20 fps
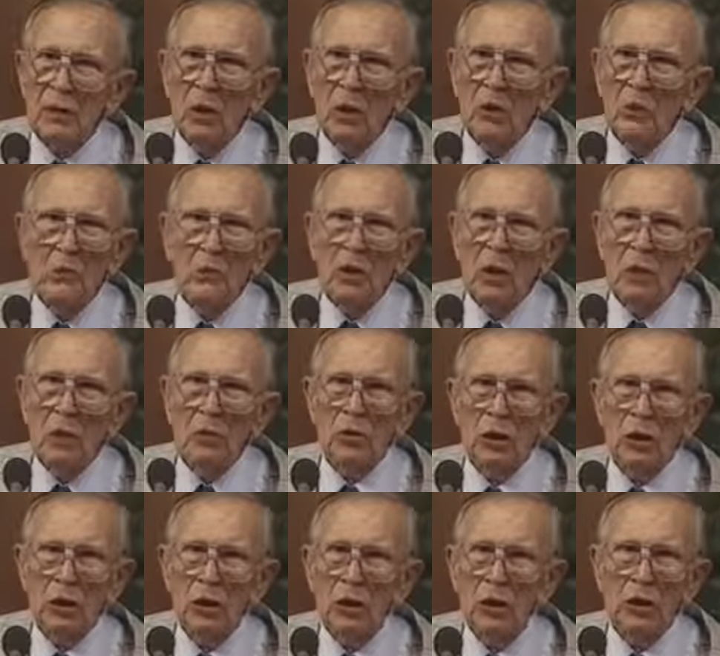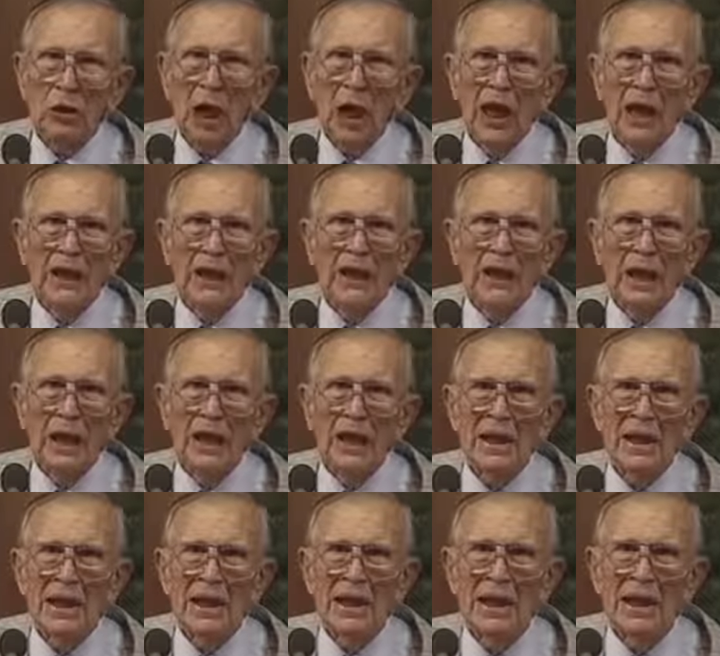don't talk to her like
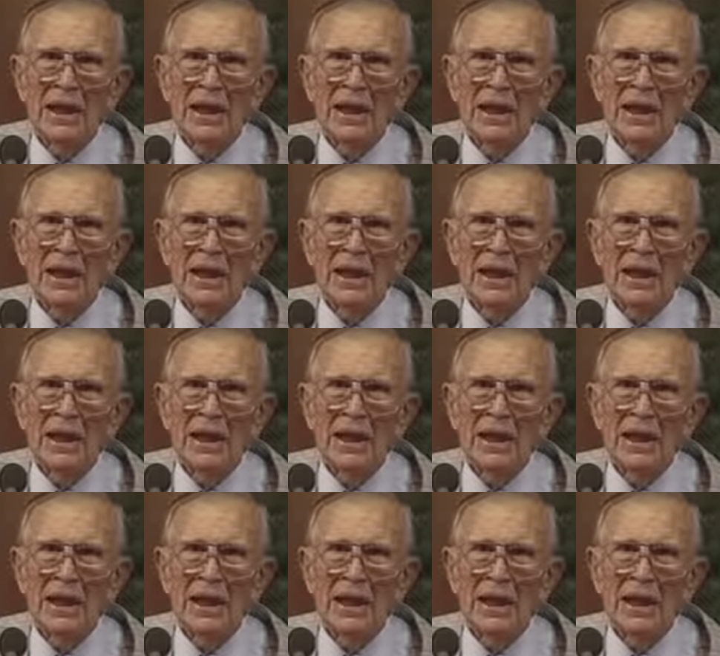that.